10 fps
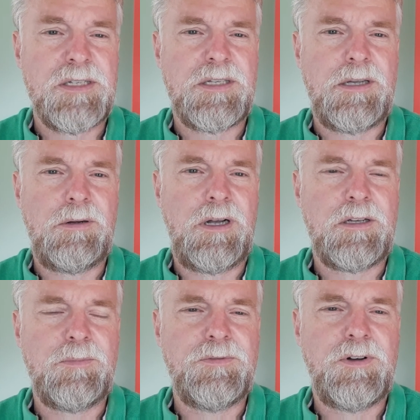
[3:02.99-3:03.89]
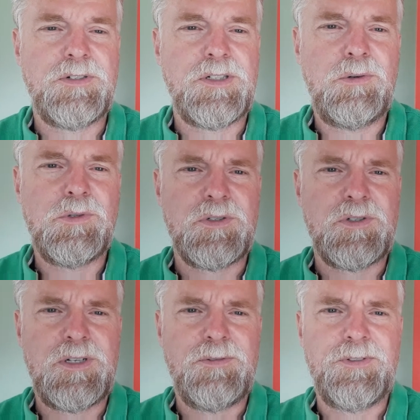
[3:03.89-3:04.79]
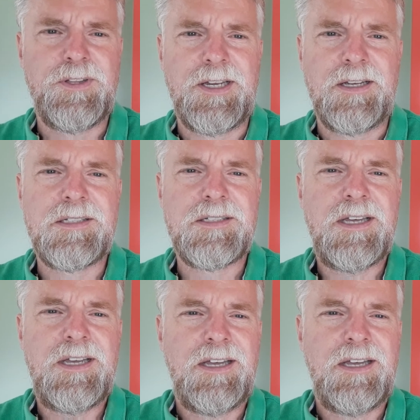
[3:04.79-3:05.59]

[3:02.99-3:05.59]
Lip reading: So I can be involved in all of different things,